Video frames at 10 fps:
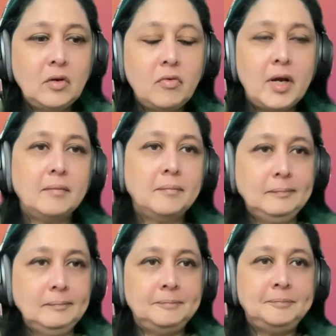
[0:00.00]
Great.
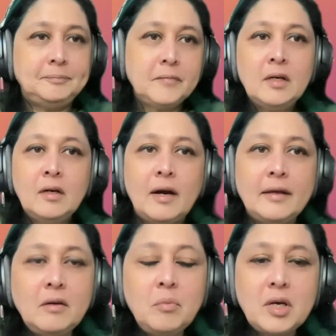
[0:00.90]
I
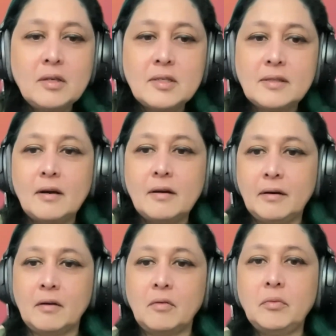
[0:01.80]
think we can start
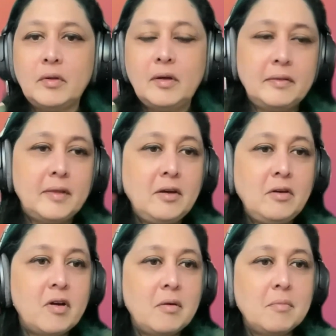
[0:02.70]
now. Thank
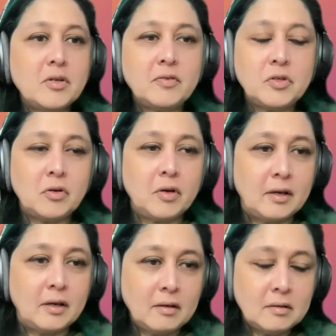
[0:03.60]
you very much for
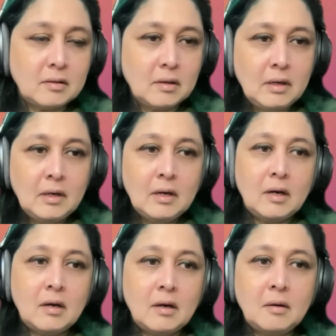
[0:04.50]
joining us.
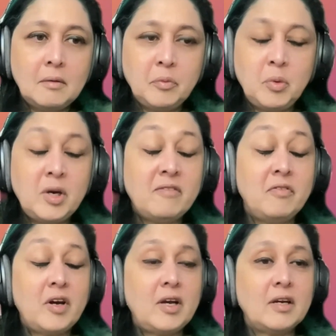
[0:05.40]
We are
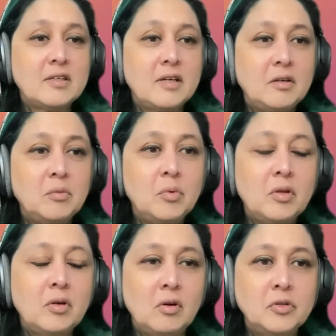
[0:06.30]
very excited with
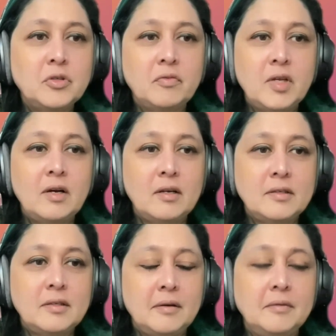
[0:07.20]
the launch of the
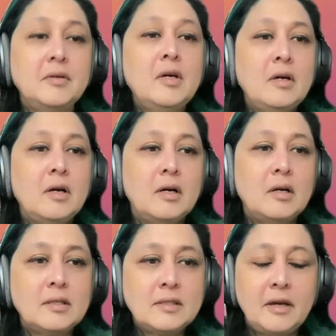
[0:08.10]
ASEAN
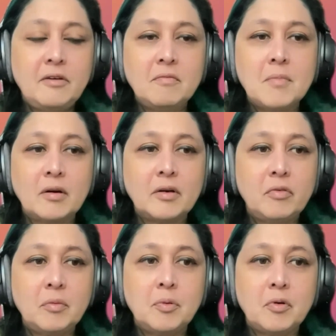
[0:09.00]
State of Market
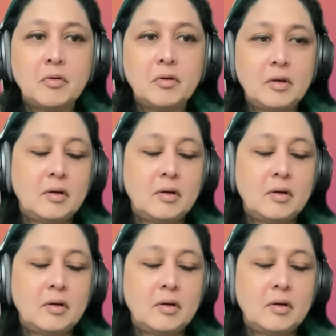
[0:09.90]
Report